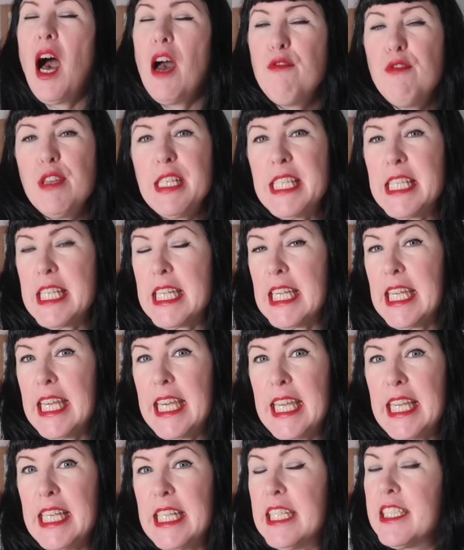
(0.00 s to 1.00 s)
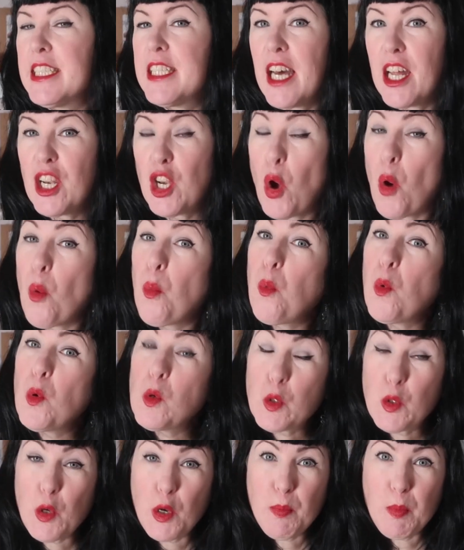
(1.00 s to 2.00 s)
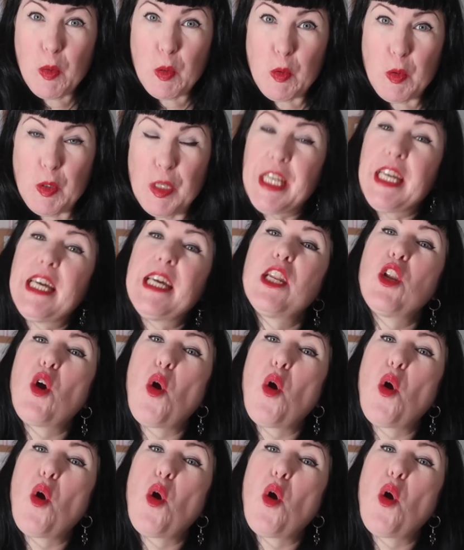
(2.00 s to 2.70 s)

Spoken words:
I've recently done a wardrobe audit